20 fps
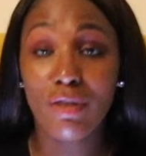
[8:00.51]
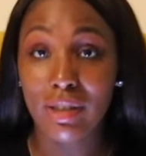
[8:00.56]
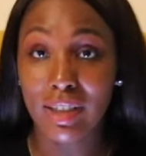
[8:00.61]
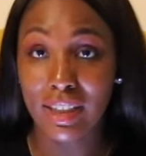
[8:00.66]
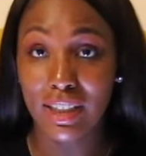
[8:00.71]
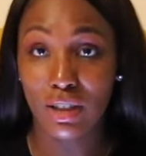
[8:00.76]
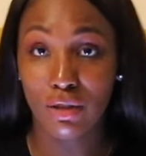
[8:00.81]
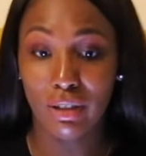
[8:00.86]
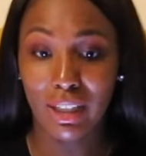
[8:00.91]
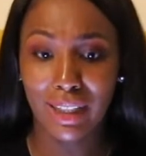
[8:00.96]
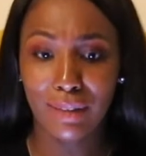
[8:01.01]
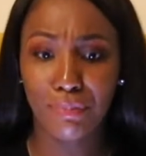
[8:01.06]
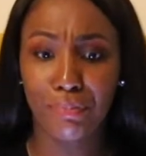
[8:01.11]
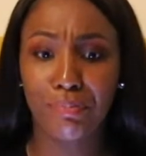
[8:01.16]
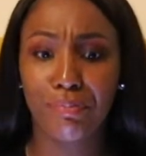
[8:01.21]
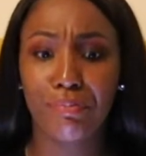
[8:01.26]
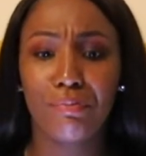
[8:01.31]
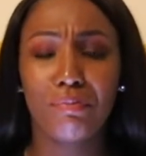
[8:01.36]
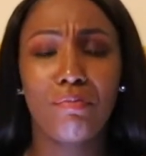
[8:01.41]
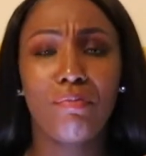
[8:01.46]
it is, right?
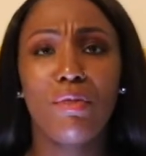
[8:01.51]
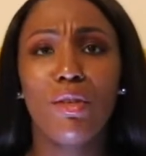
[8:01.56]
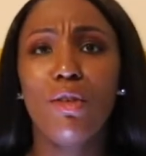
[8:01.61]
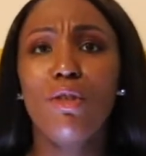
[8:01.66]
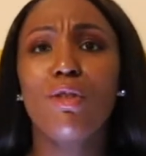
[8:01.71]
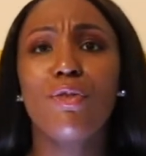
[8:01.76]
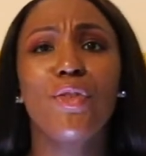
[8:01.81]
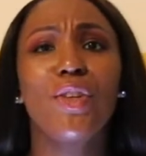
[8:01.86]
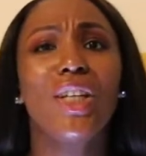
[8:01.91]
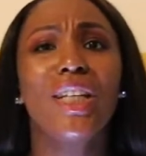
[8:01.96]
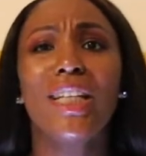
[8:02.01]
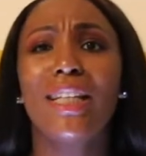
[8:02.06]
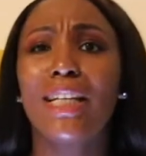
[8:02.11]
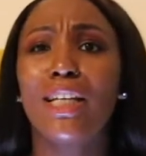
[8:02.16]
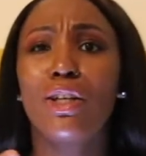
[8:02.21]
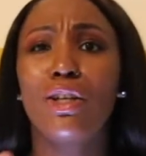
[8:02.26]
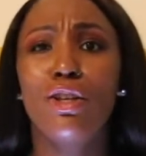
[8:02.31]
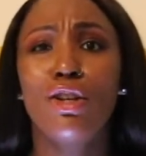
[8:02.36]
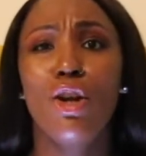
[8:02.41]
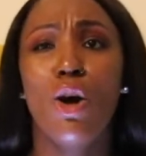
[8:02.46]
Or feeling
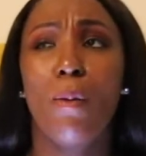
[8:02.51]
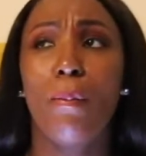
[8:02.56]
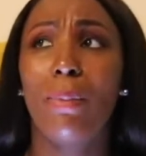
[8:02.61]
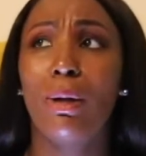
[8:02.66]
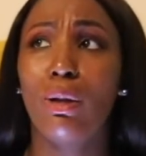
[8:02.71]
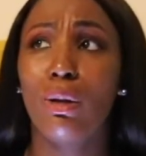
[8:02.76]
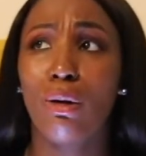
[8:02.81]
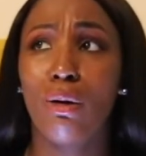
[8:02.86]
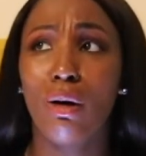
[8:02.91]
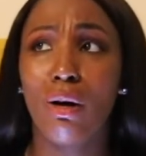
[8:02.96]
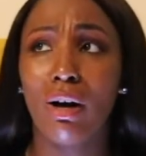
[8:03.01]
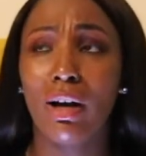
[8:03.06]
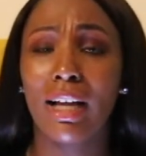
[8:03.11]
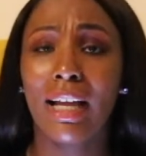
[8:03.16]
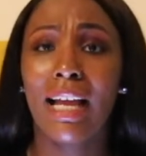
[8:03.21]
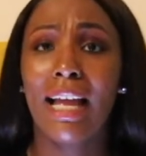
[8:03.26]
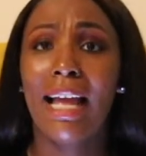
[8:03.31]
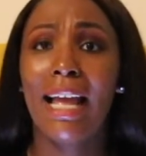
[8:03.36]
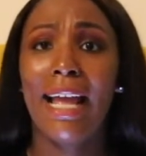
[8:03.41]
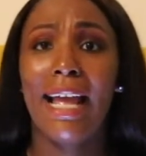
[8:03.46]
like you don't belong
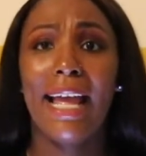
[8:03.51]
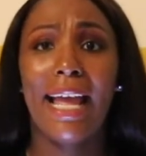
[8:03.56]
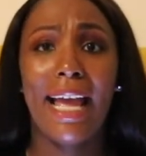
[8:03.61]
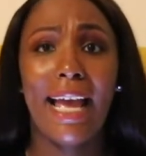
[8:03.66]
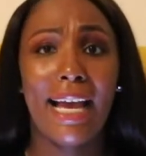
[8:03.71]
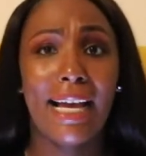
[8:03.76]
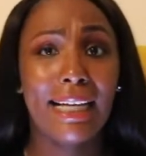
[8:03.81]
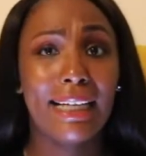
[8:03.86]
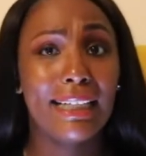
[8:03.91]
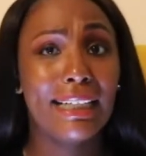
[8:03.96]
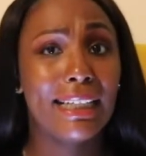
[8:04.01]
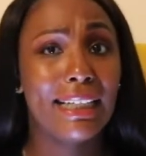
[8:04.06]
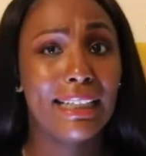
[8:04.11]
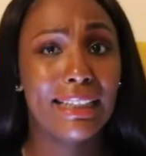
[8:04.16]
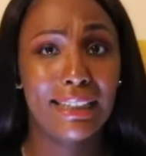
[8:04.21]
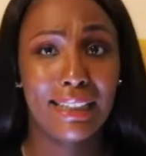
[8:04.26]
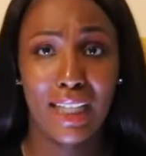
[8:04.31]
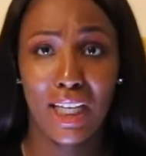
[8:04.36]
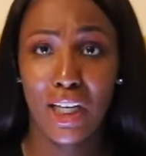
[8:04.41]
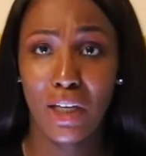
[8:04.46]
at a
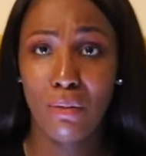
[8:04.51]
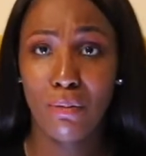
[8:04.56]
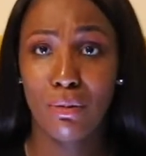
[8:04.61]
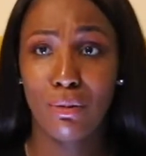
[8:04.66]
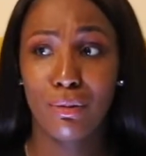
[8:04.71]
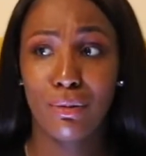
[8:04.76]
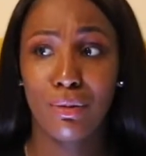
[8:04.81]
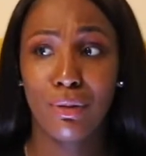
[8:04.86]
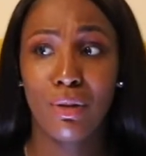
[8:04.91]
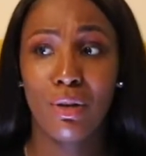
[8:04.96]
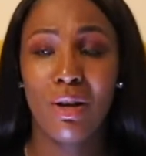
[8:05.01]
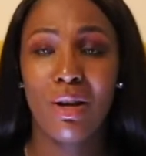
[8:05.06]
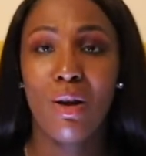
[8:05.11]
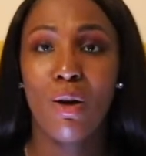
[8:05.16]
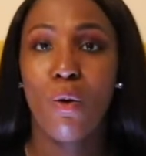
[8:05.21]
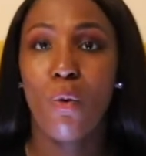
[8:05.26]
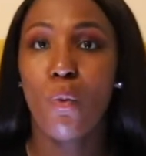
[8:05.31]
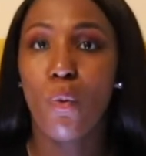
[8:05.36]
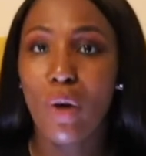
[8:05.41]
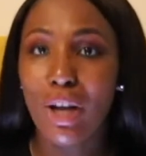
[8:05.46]
table
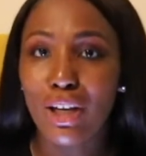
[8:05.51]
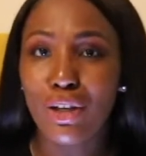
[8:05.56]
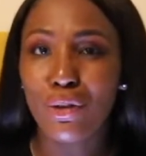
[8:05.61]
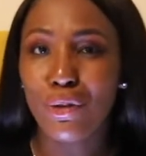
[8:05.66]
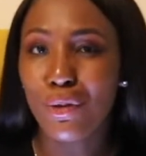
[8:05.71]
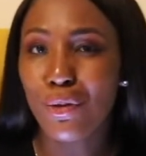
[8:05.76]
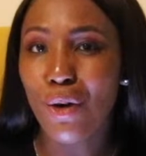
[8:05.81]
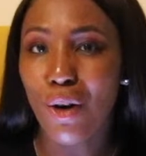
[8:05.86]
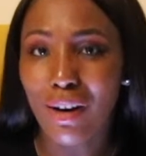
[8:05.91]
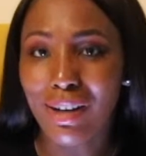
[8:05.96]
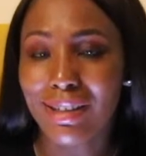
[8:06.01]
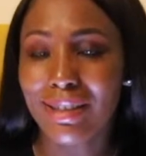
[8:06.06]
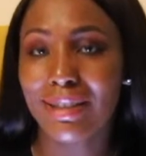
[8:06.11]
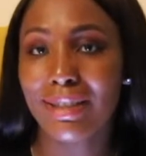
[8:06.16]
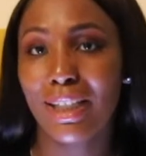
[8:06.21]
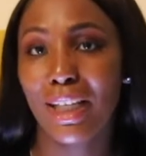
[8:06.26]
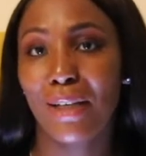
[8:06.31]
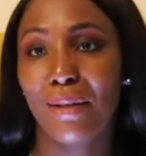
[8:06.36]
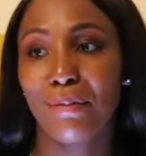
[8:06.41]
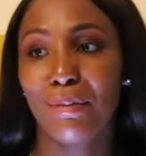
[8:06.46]
when you are the
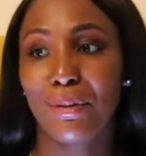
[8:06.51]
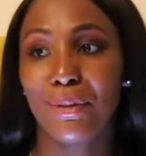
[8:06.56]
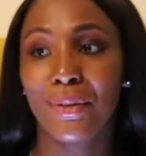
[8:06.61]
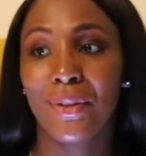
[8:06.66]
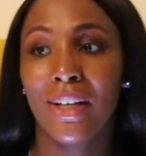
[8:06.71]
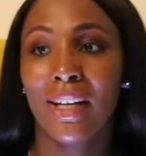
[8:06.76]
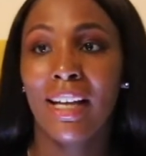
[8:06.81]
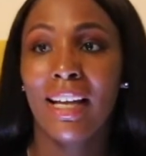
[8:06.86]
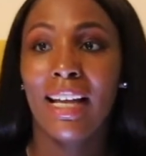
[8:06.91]
table.